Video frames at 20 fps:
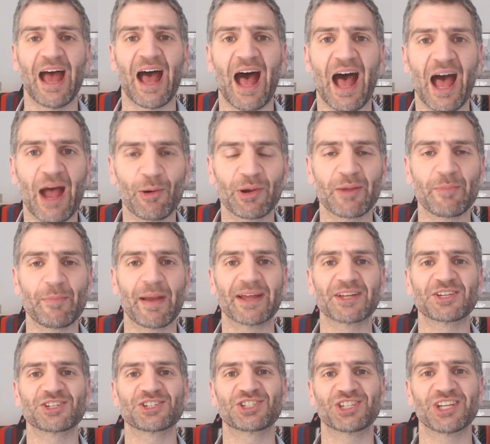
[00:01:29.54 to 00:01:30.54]
I would
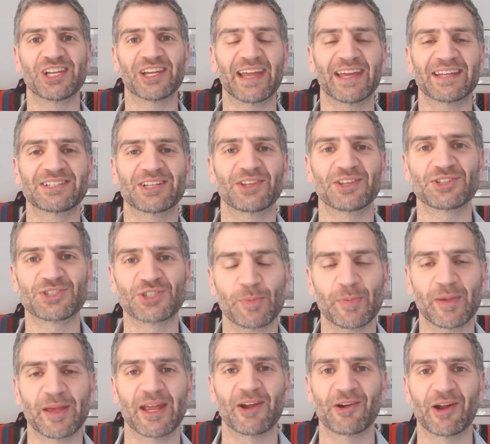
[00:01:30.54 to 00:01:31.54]
imagine Shiageto, the
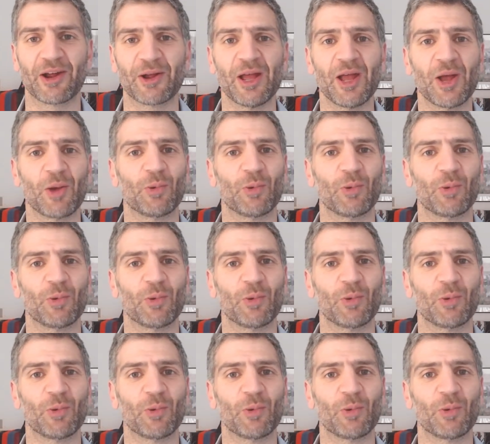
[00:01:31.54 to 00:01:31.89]
superhero,